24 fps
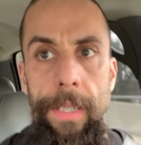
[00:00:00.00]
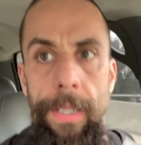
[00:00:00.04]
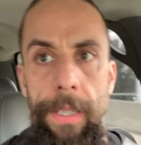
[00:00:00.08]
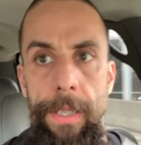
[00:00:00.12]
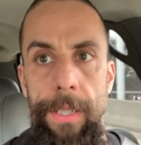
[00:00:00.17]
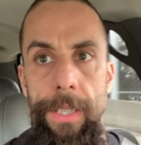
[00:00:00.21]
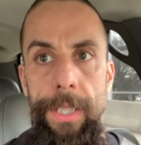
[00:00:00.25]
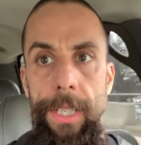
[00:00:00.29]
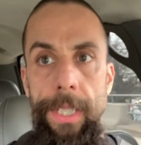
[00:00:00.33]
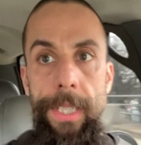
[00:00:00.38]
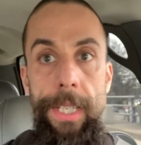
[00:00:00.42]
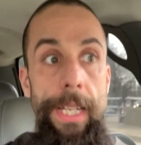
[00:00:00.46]

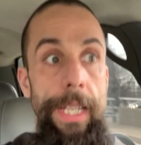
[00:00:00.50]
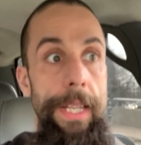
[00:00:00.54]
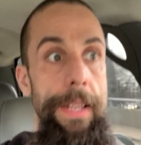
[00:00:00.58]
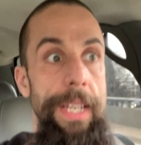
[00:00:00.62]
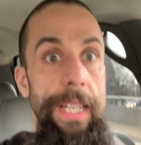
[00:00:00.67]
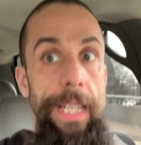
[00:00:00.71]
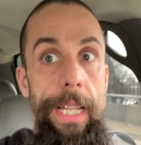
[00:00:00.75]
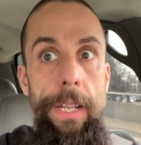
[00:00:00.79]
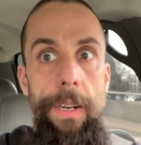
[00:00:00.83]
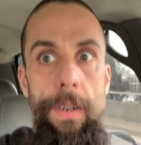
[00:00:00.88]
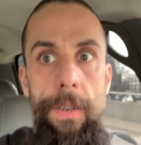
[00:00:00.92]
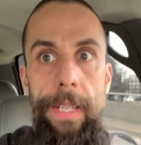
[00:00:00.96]
She's
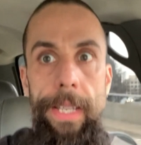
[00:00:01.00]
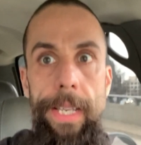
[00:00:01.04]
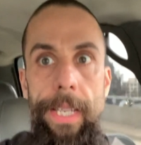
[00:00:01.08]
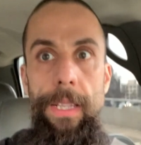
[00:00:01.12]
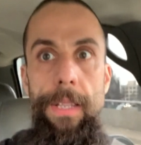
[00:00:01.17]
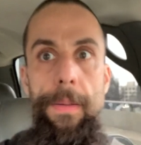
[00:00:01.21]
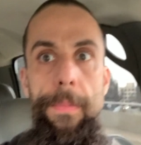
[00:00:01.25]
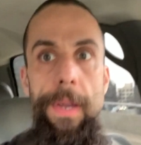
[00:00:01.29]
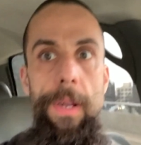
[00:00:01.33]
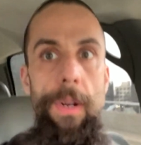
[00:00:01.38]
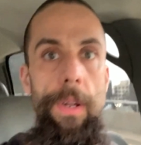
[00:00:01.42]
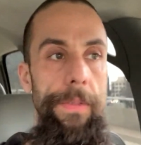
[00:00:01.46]
literally in
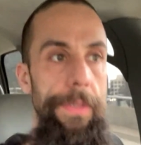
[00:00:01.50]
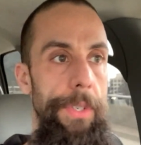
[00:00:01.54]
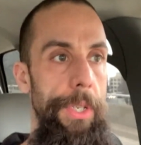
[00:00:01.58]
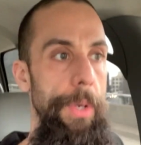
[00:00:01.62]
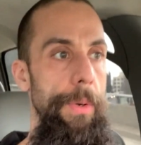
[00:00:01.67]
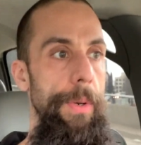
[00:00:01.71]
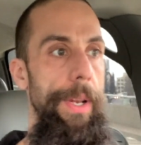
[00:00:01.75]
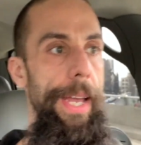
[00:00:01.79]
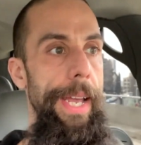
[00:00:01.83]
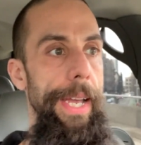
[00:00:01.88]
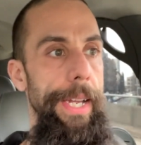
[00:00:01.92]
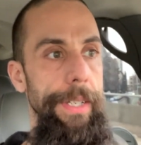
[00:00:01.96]
the middle of 2
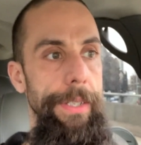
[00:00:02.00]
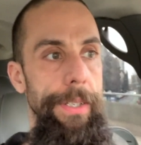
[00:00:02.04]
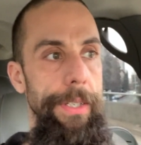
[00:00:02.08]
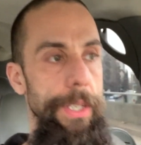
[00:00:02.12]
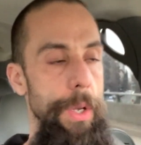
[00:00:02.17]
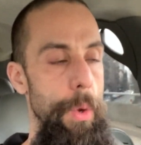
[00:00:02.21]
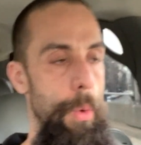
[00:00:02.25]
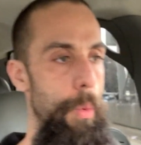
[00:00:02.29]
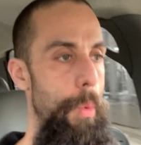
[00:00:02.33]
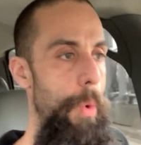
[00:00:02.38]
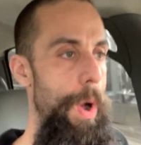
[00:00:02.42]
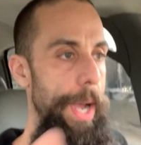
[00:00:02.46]
lanes. There's
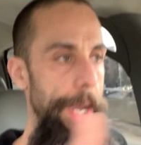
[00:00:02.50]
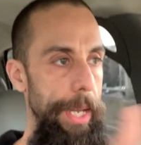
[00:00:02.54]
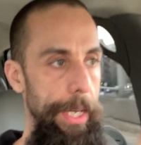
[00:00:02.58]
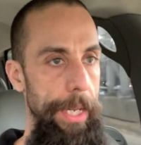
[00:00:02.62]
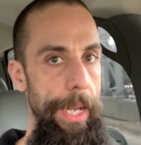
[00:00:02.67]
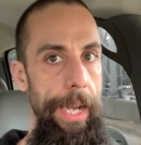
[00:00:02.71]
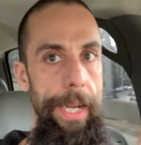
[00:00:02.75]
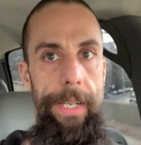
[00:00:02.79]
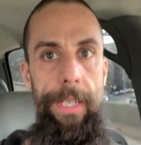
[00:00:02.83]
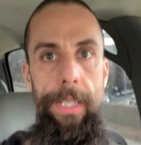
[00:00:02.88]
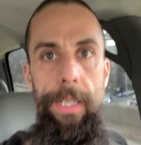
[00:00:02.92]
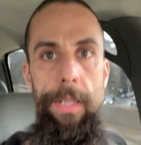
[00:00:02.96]
a white
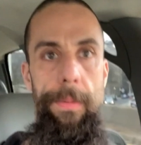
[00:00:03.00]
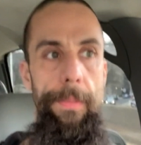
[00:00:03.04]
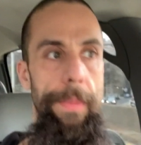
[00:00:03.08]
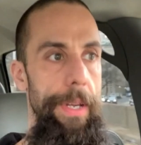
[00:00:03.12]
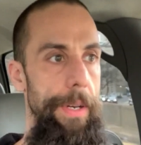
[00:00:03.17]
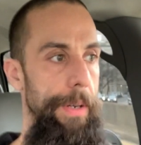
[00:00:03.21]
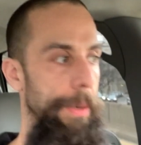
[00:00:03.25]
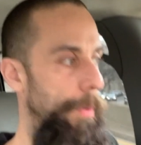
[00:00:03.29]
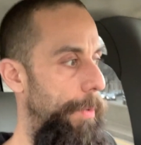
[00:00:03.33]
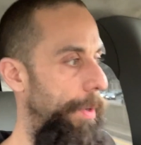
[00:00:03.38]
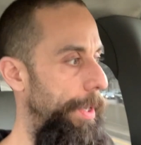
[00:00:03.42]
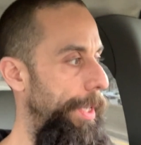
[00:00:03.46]
line in the
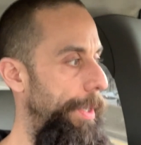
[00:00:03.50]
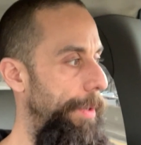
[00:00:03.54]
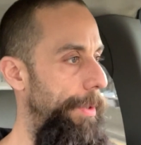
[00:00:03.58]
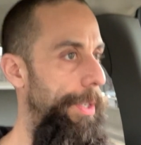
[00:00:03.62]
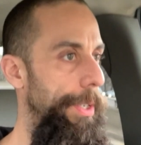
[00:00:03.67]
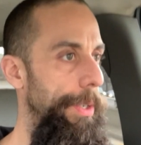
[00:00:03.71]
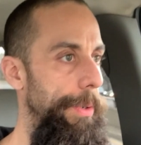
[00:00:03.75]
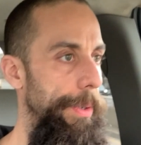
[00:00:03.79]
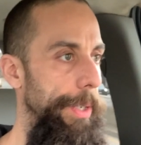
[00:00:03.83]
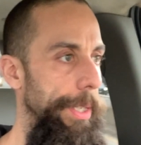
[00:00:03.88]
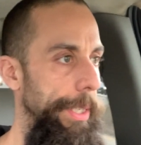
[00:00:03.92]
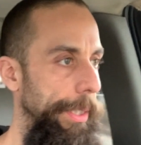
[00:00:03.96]
middle. What are you
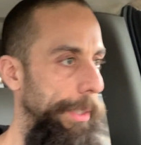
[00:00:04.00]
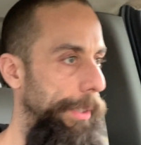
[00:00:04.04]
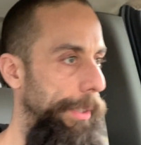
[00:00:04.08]
doing?